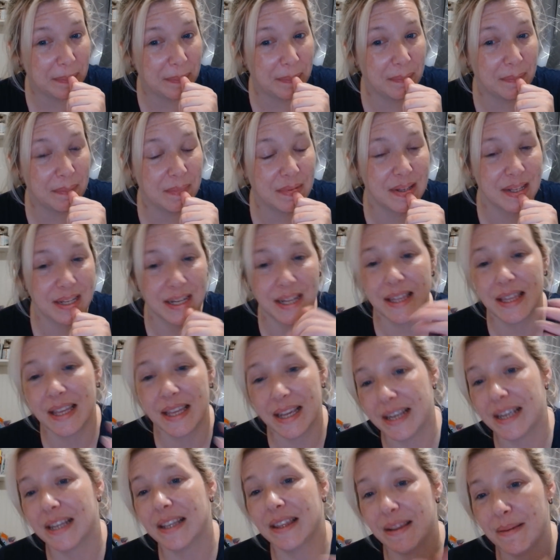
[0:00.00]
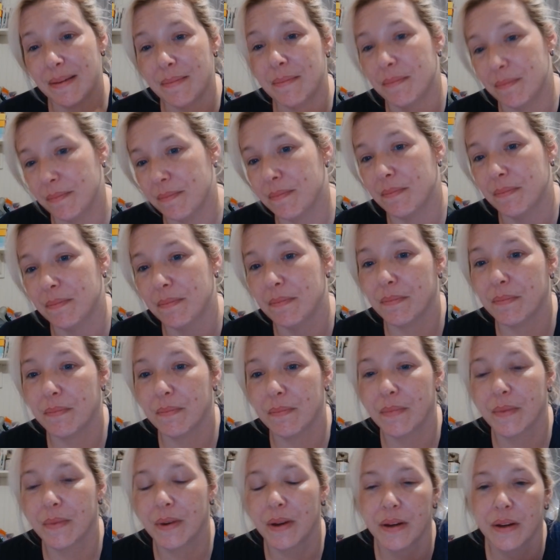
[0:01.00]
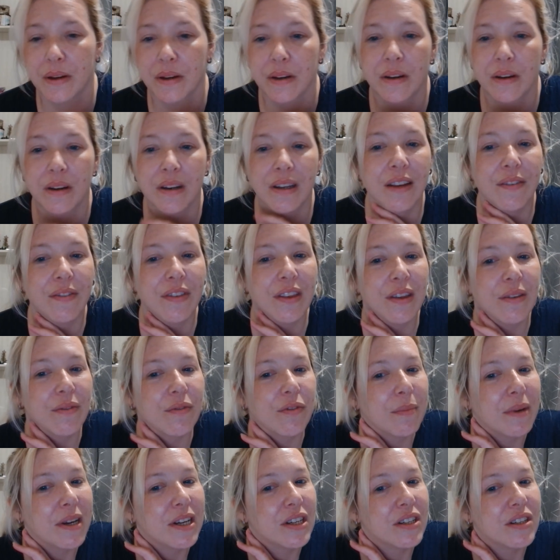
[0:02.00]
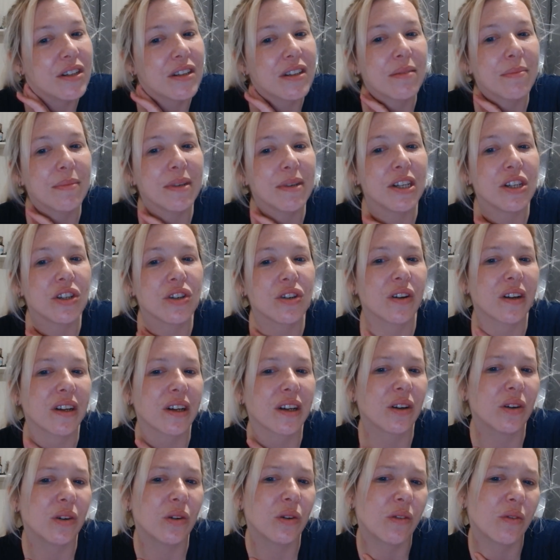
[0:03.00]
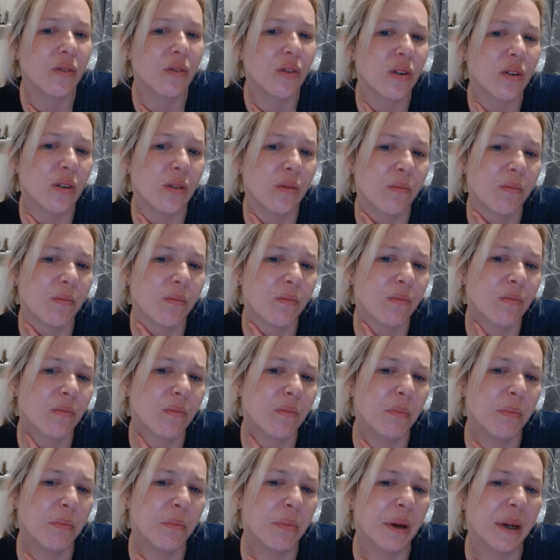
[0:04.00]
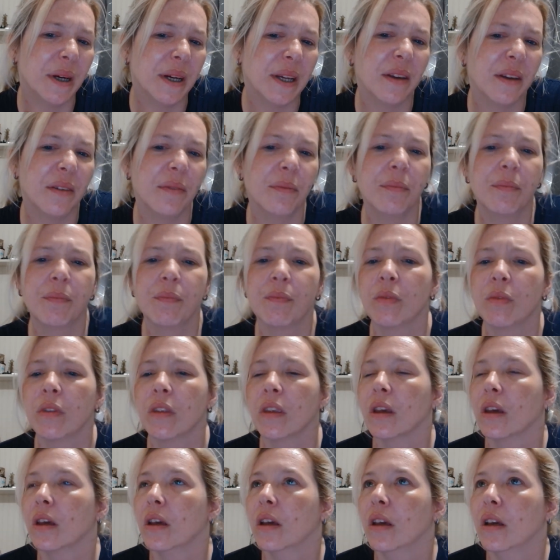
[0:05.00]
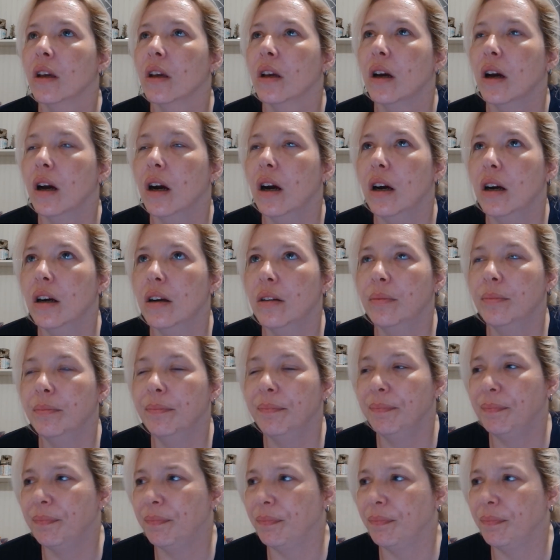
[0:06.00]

so that they can then give the information to me should I call or bite. And